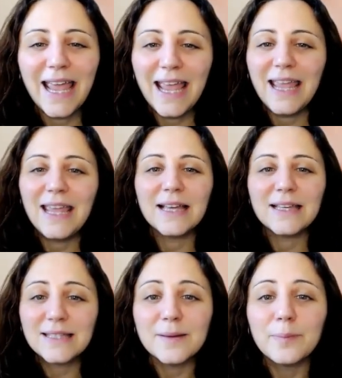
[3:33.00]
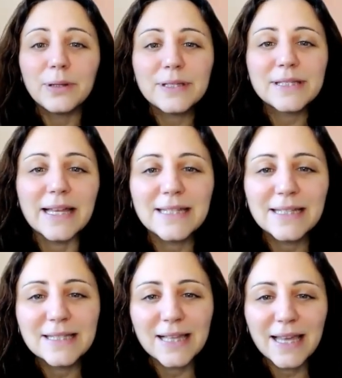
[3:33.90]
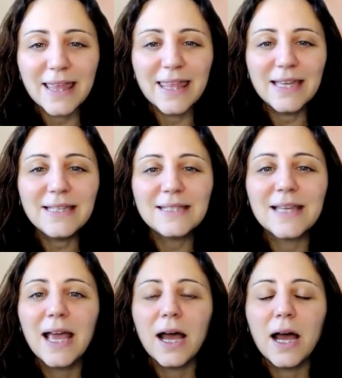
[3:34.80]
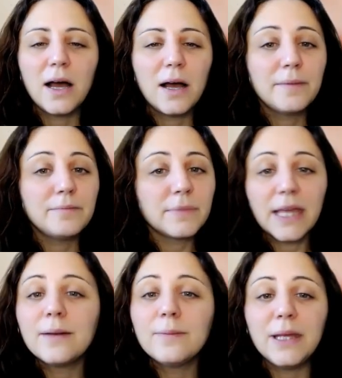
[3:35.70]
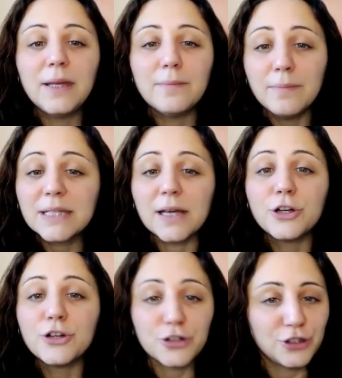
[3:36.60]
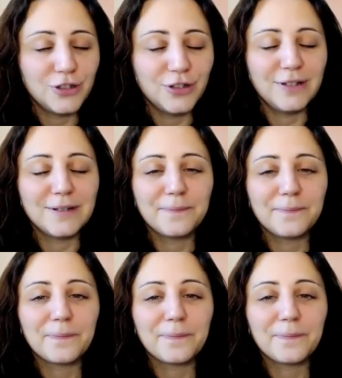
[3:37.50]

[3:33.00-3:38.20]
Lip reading: a simple sentence like this can be misunderstood.